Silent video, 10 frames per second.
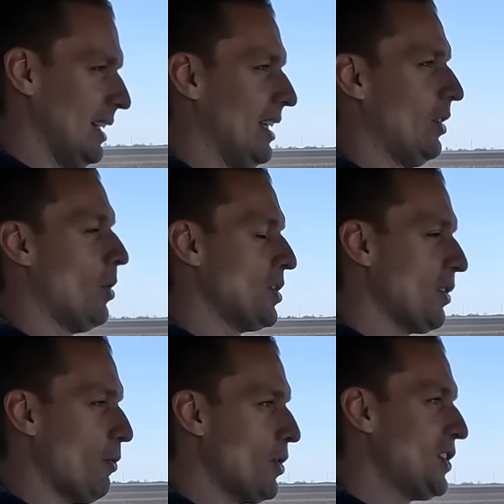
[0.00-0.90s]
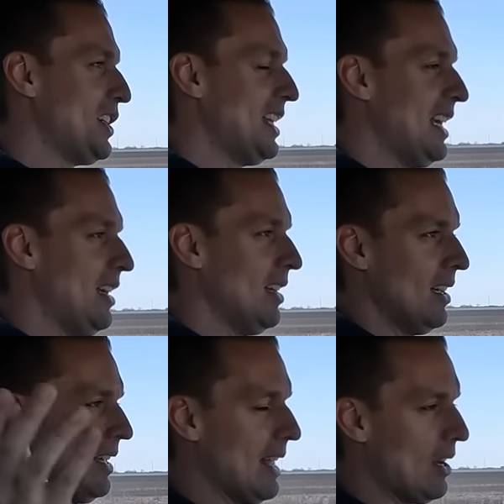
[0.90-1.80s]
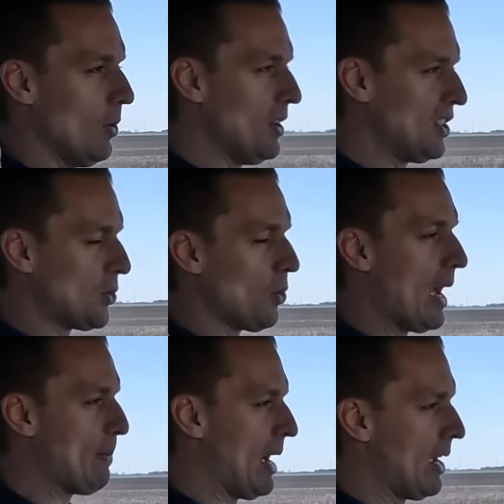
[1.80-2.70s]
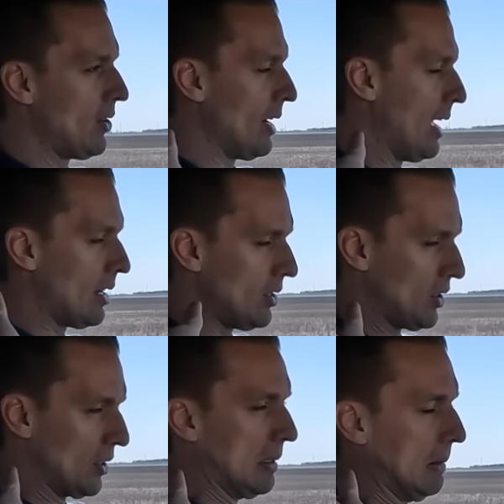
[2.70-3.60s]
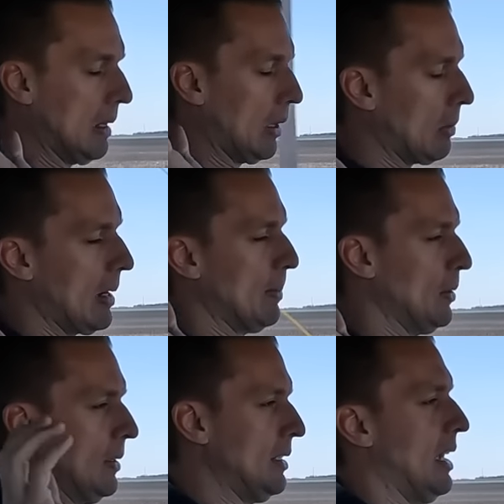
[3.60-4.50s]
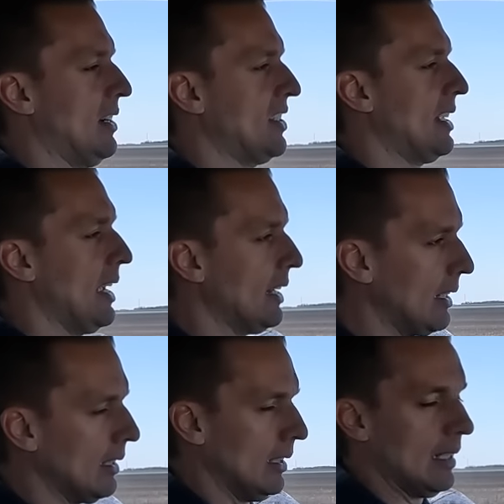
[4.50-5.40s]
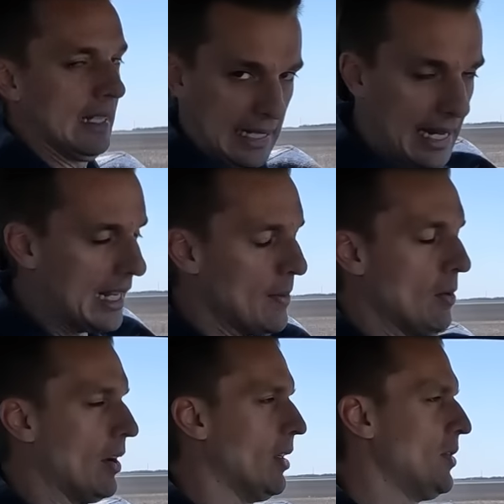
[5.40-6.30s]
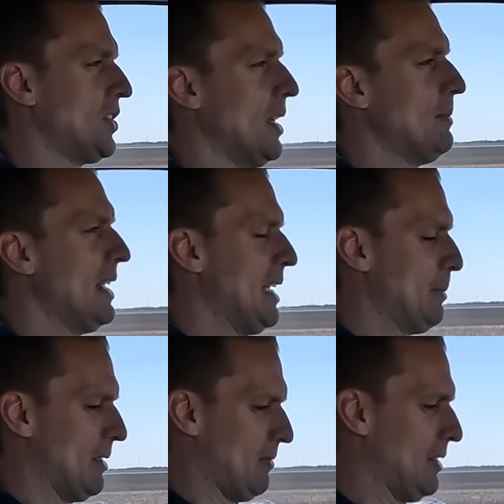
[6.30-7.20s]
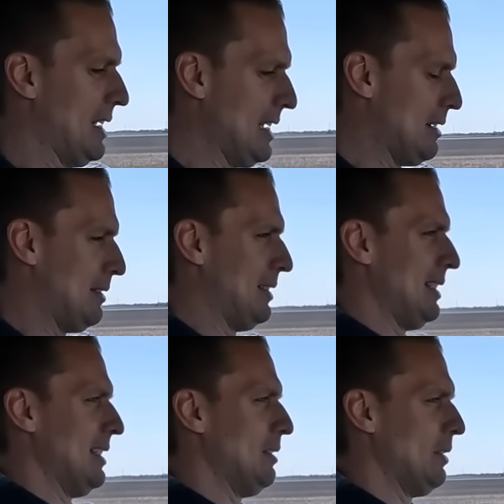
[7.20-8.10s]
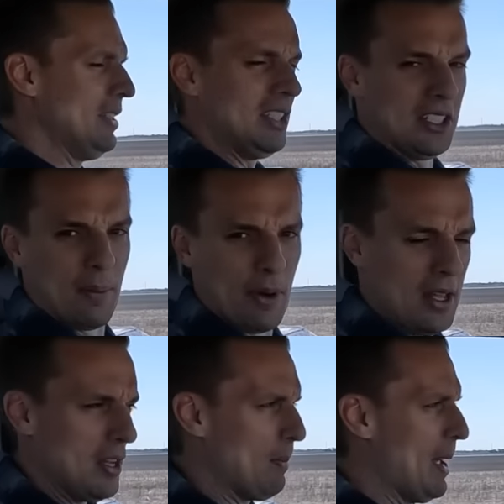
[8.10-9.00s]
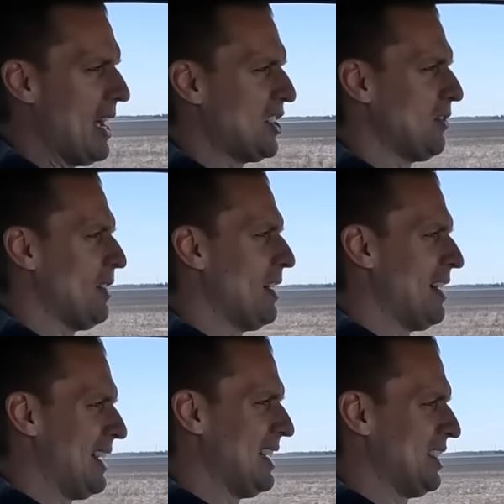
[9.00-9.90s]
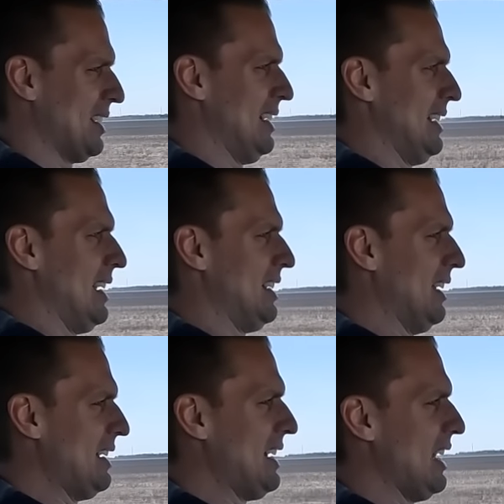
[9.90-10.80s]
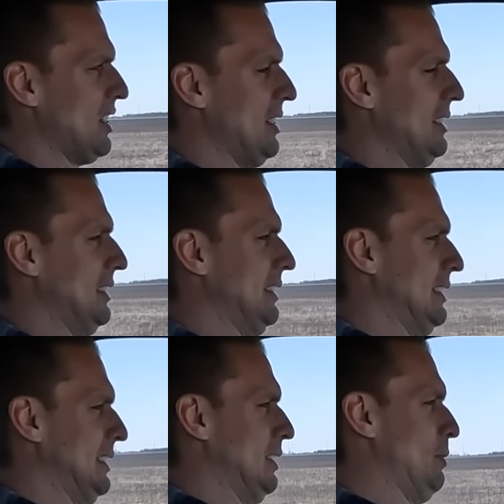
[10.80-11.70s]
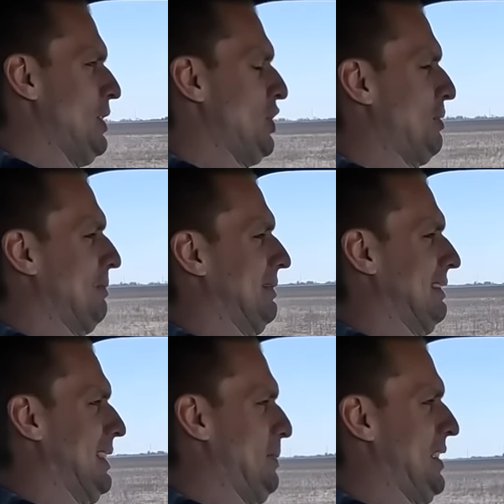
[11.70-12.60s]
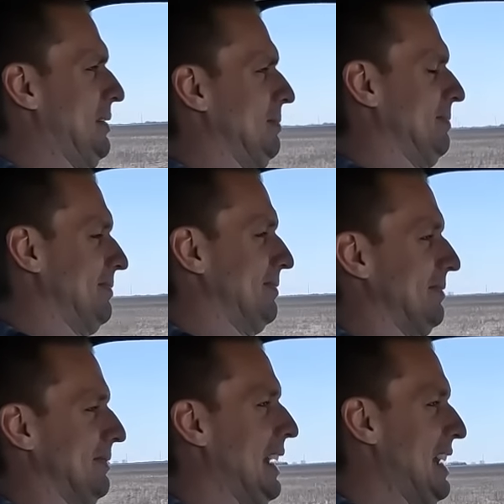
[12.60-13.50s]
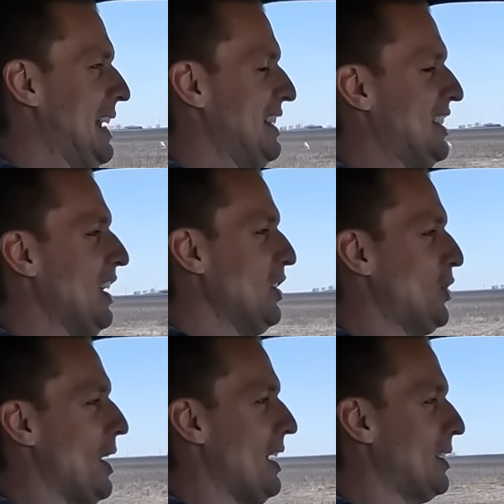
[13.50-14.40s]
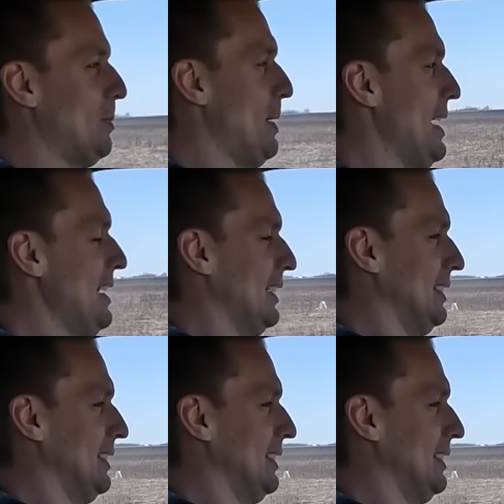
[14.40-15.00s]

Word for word: And of course, the Ford GT, that noise is right behind your head. It's just incredible, intoxicating. Gotta get me one of those someday, but for now, well, this is a pretty good pacifier, I guess, until I take a turn mean, it, it's still a truck, but